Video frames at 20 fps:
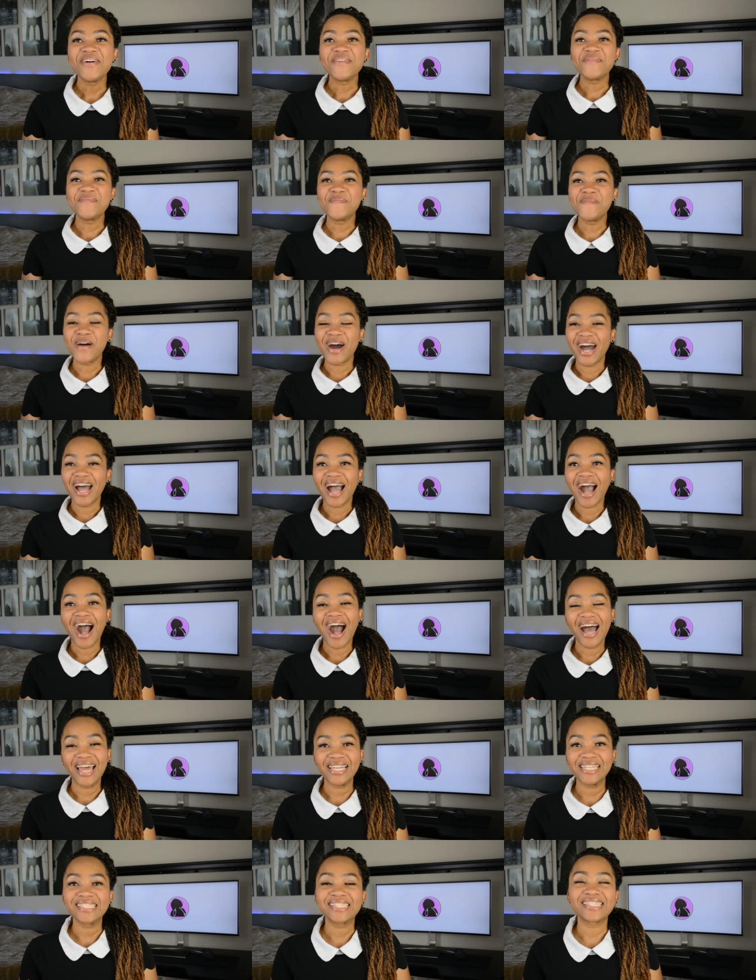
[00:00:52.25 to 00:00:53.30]
But
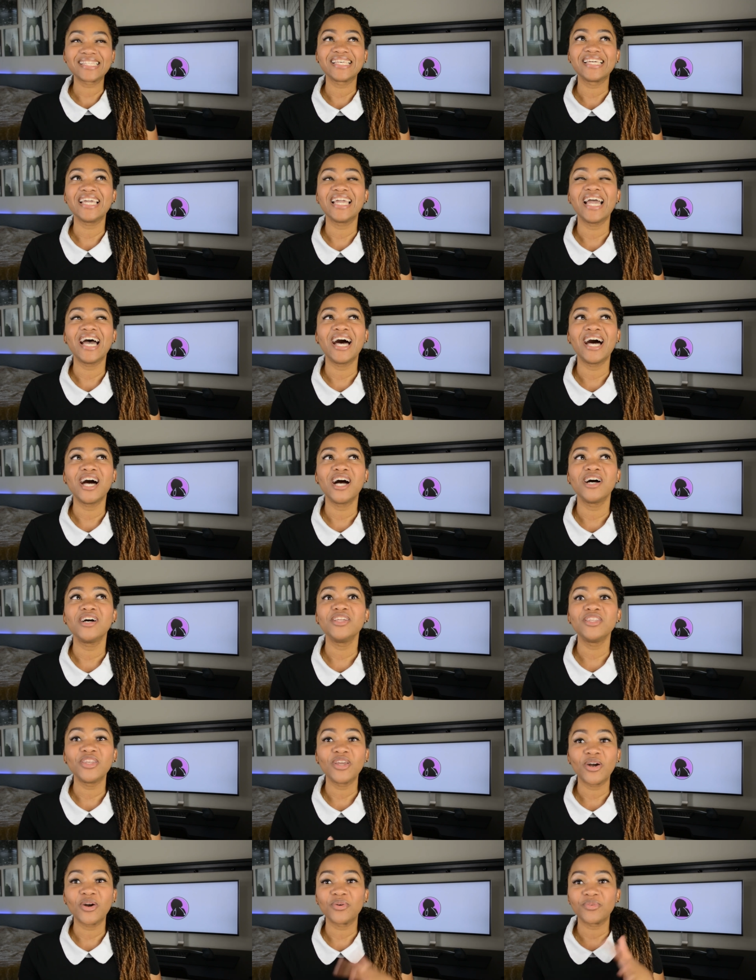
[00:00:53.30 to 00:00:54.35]
honestly,
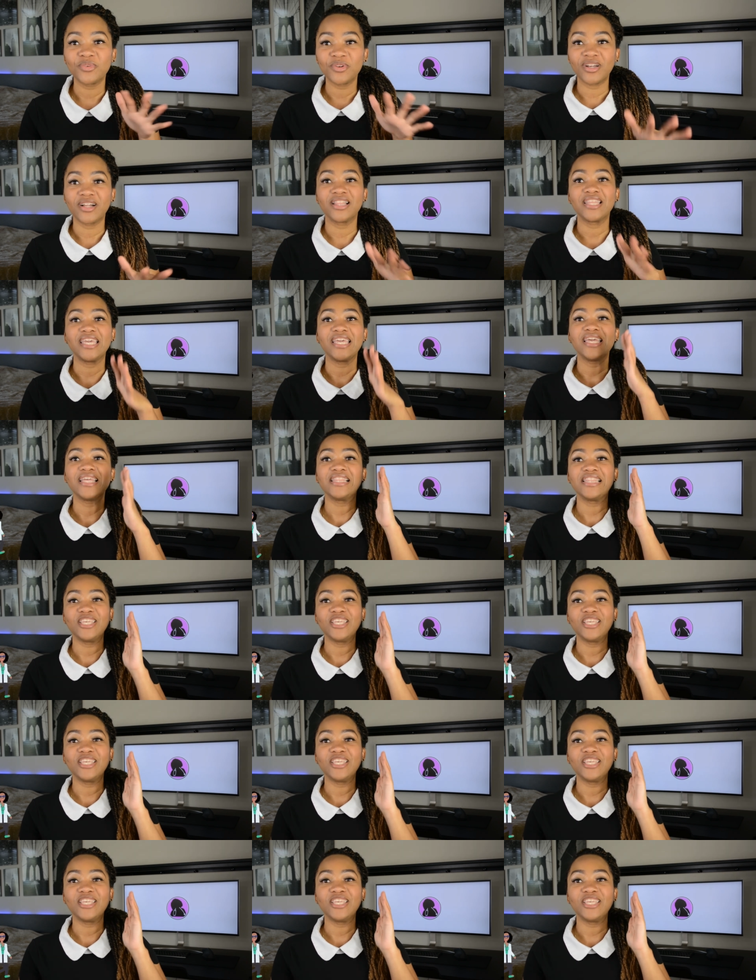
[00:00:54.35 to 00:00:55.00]
no, really,